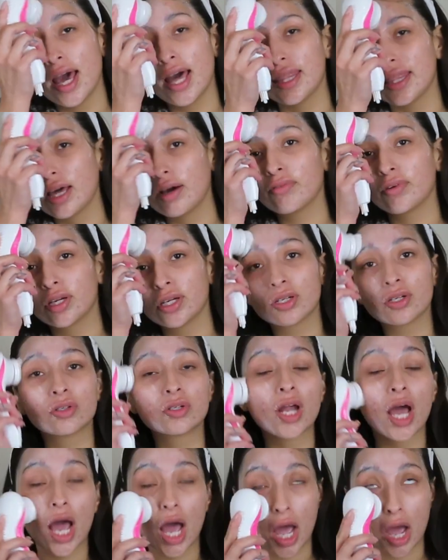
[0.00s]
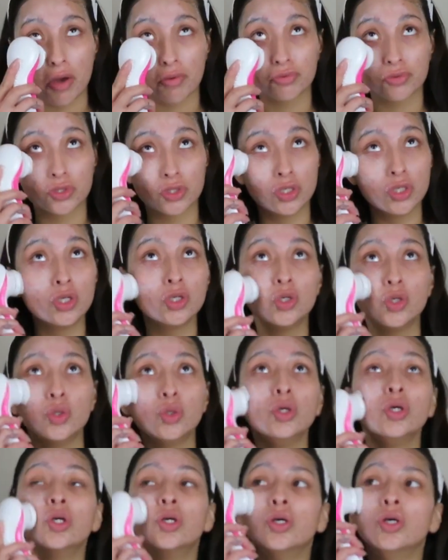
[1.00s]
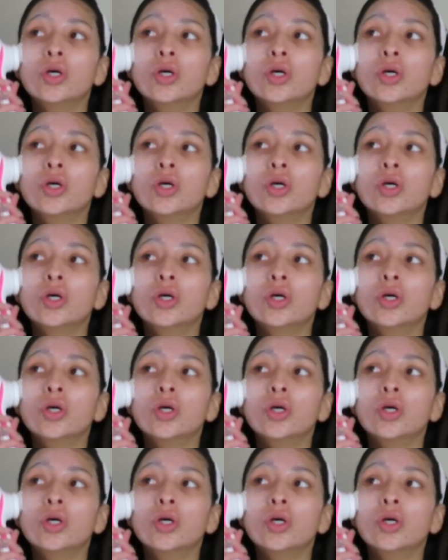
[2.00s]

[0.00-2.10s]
and that way you don't have to